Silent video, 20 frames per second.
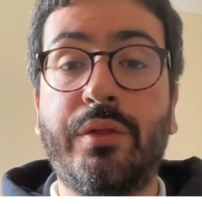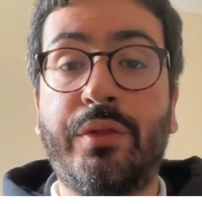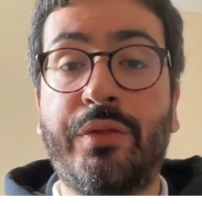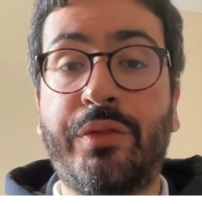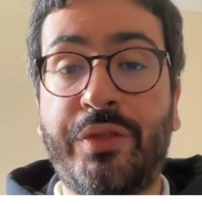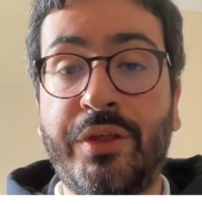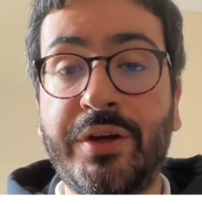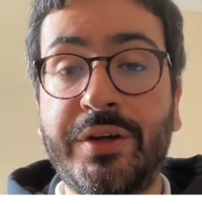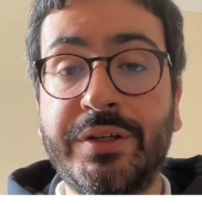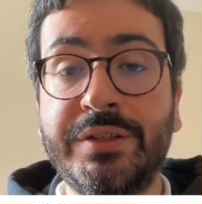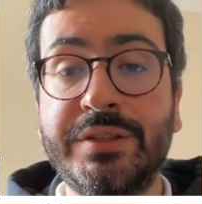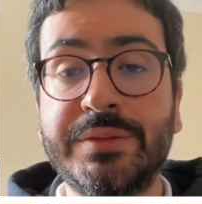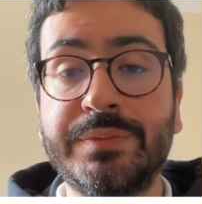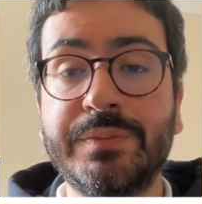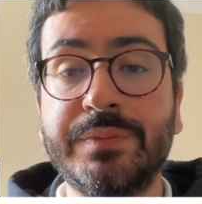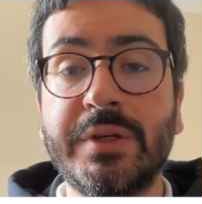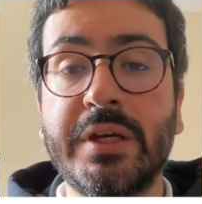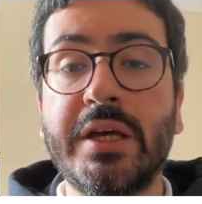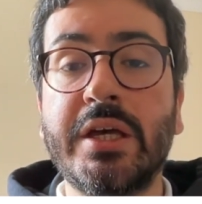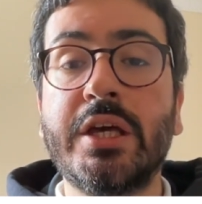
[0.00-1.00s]
Third,
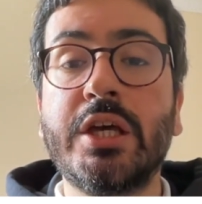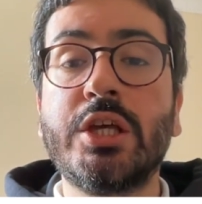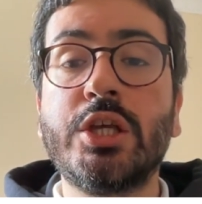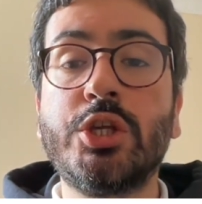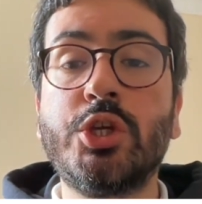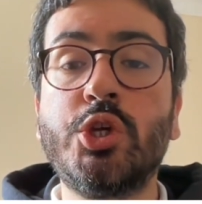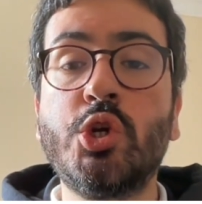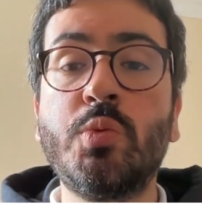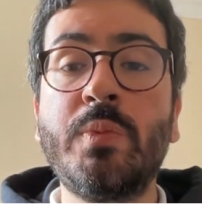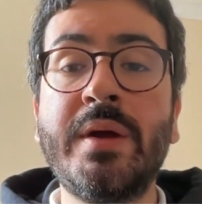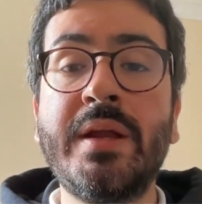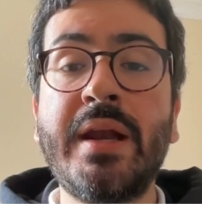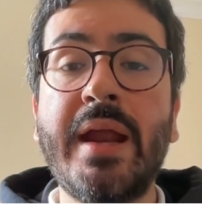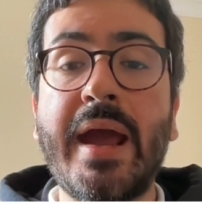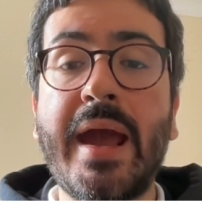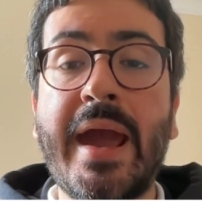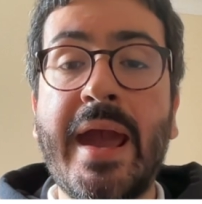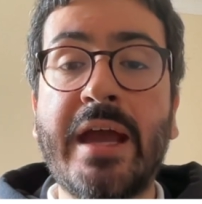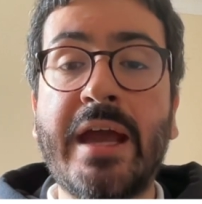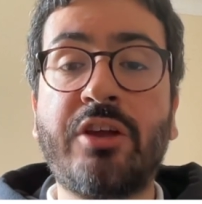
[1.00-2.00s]
human
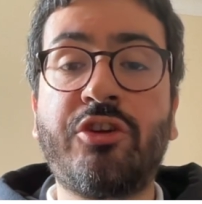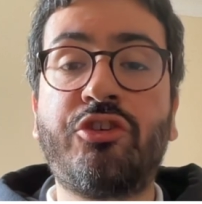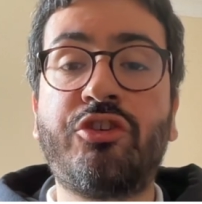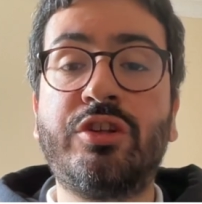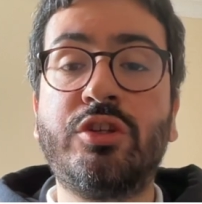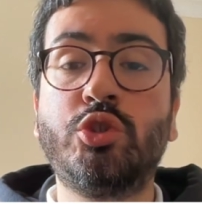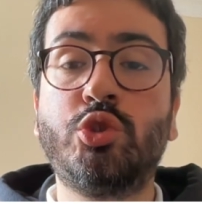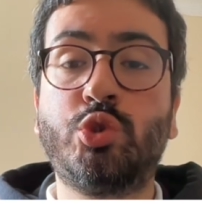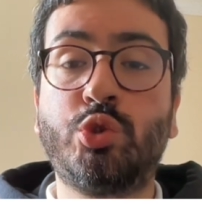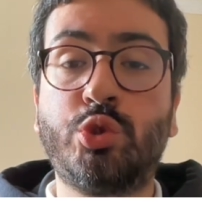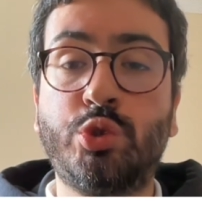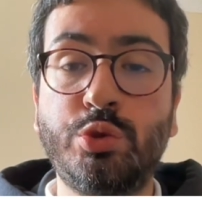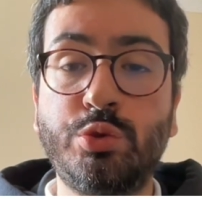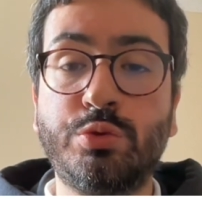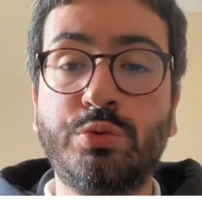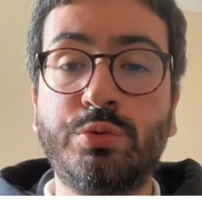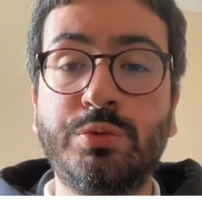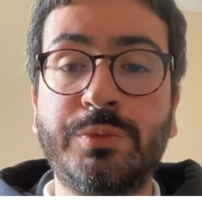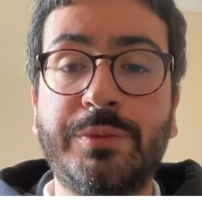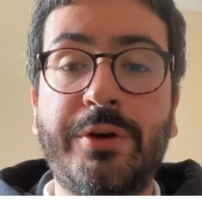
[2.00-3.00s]
action
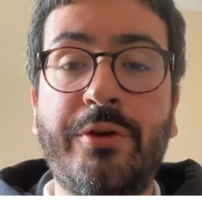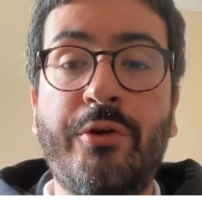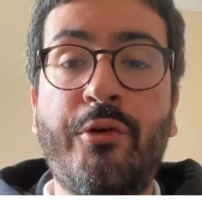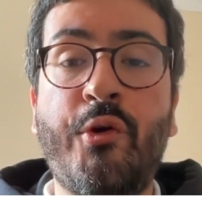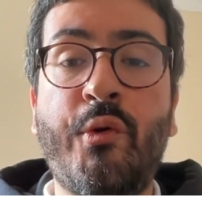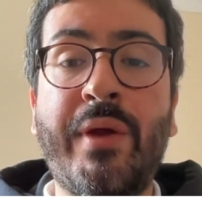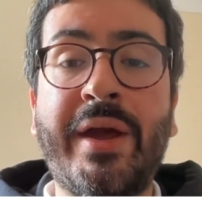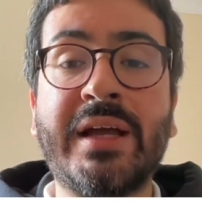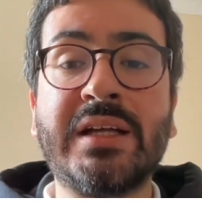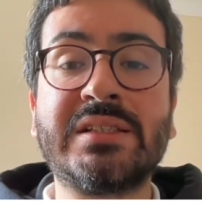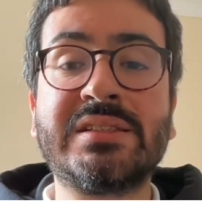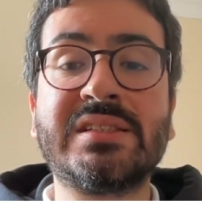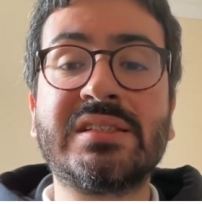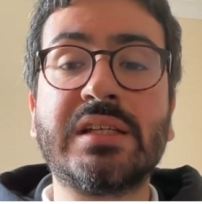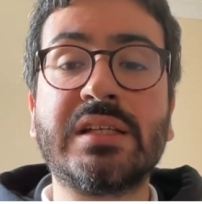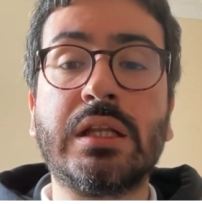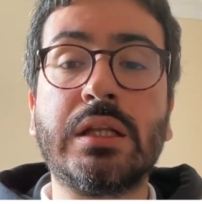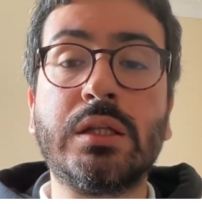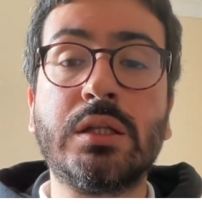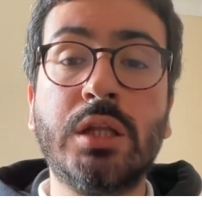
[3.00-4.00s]
2 ranks
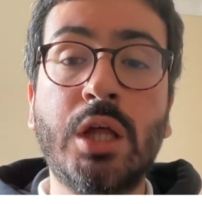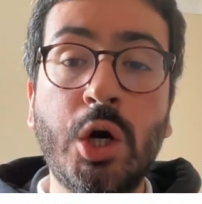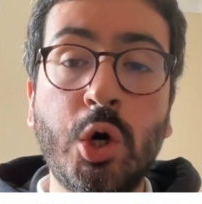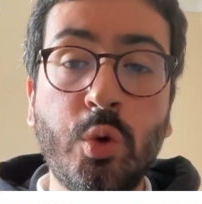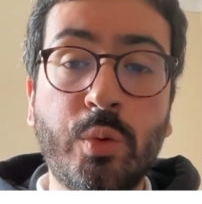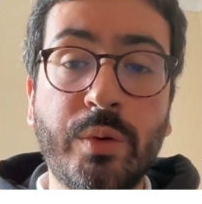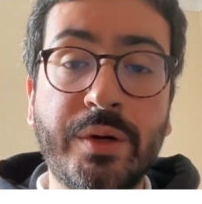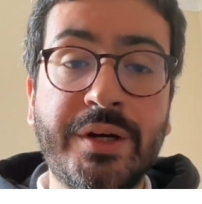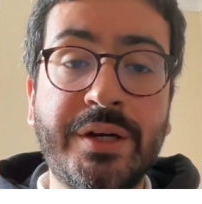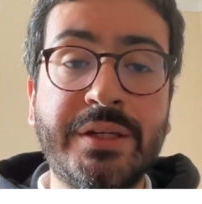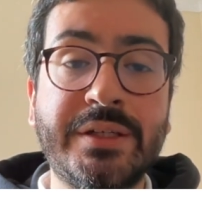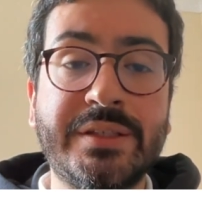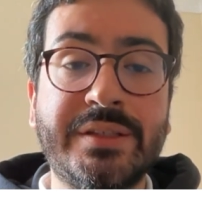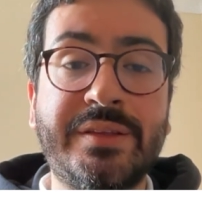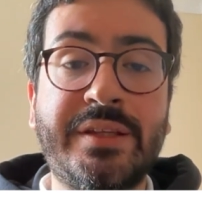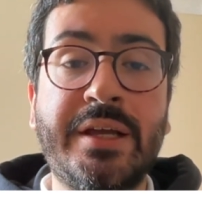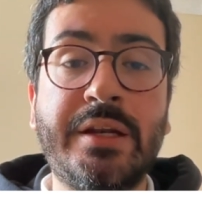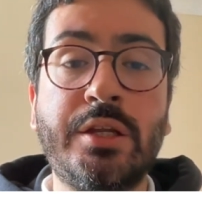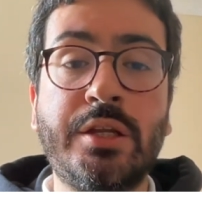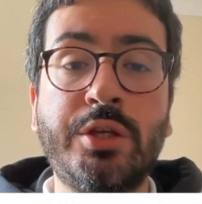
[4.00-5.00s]
lower
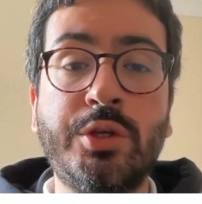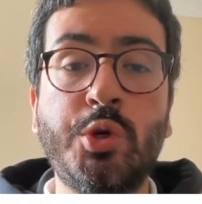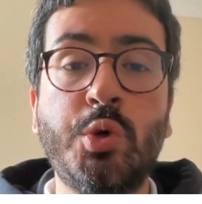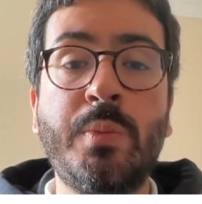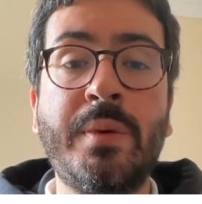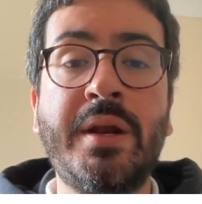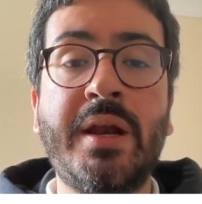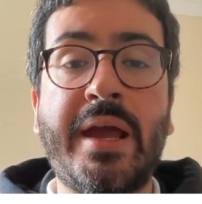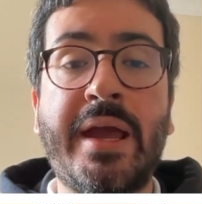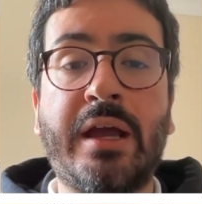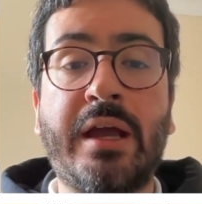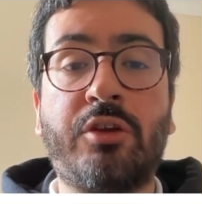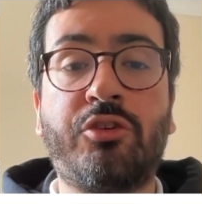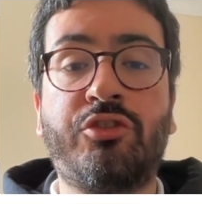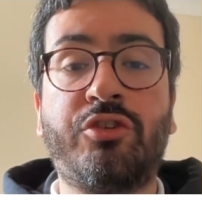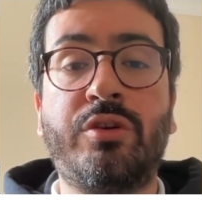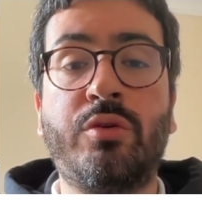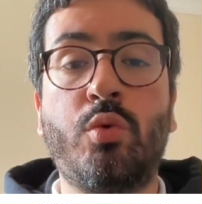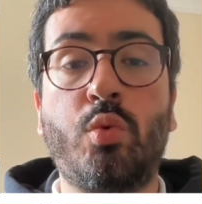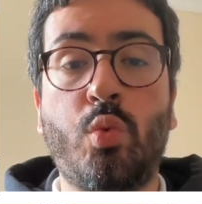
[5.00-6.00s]
than human
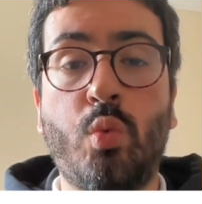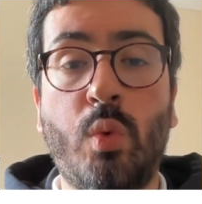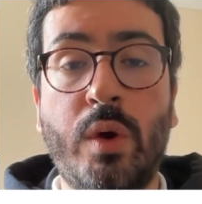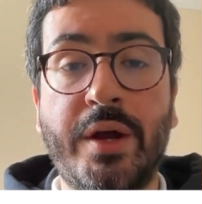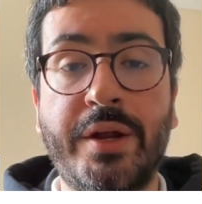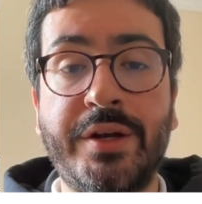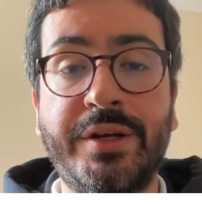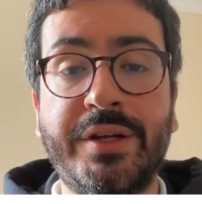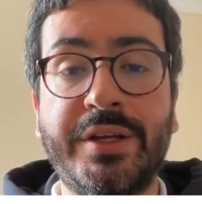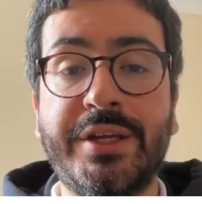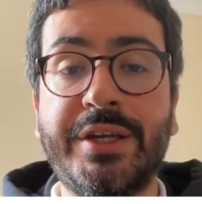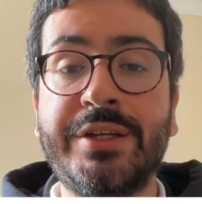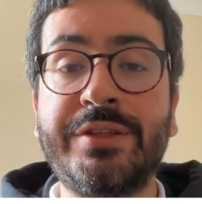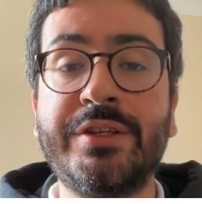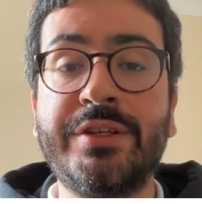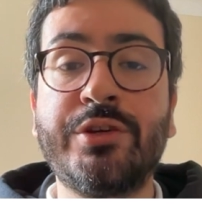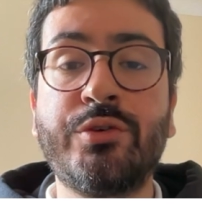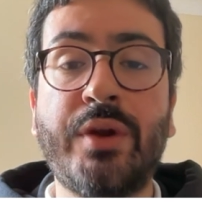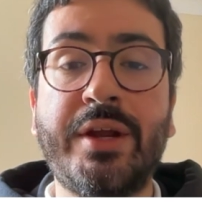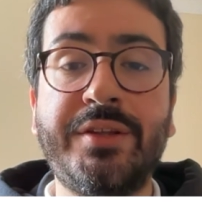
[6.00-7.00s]
action 1 in
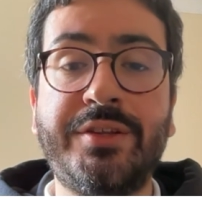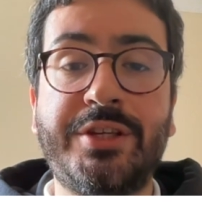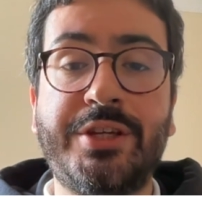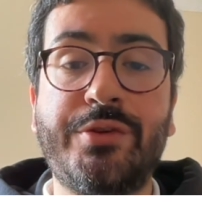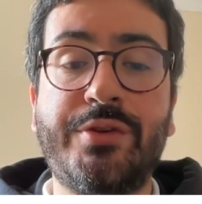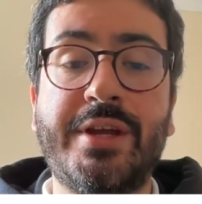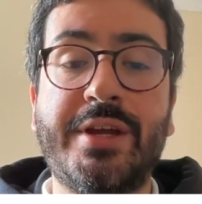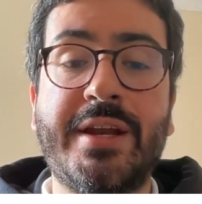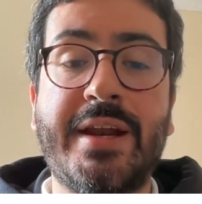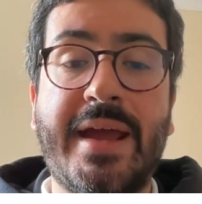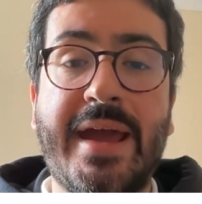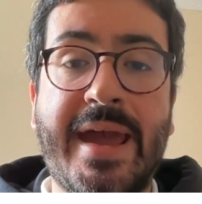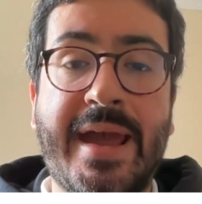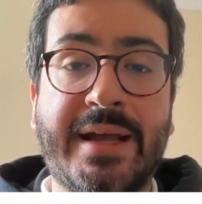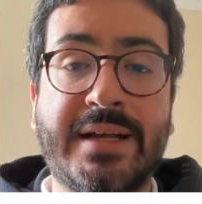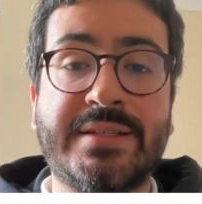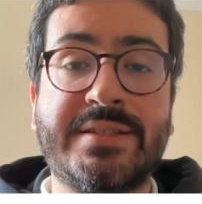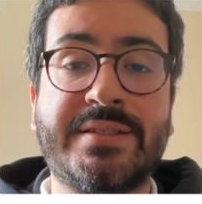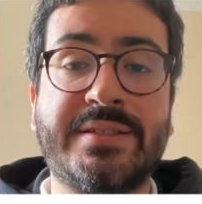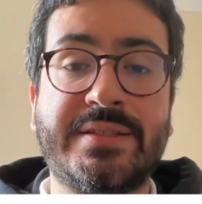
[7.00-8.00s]
the criterion
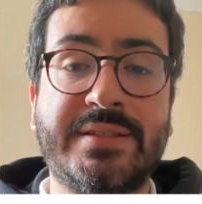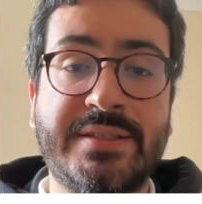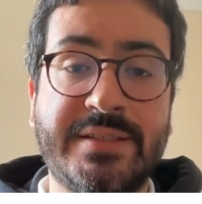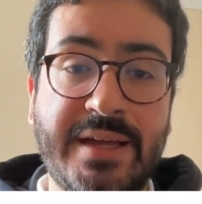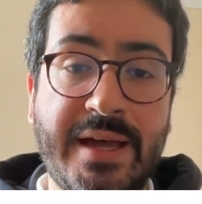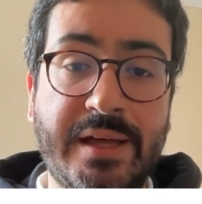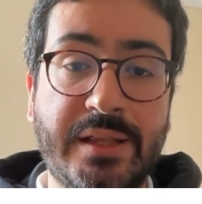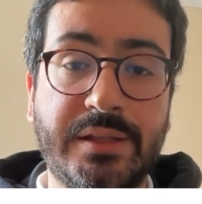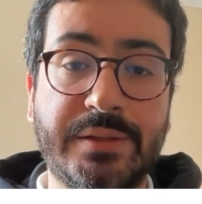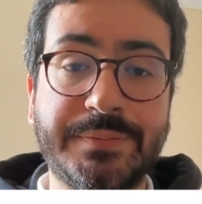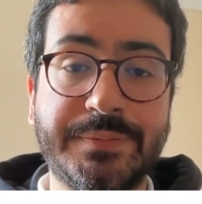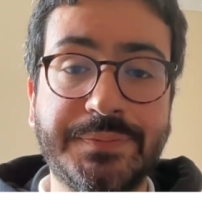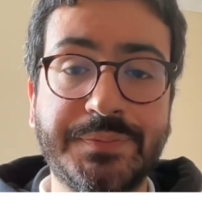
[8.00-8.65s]
X scale.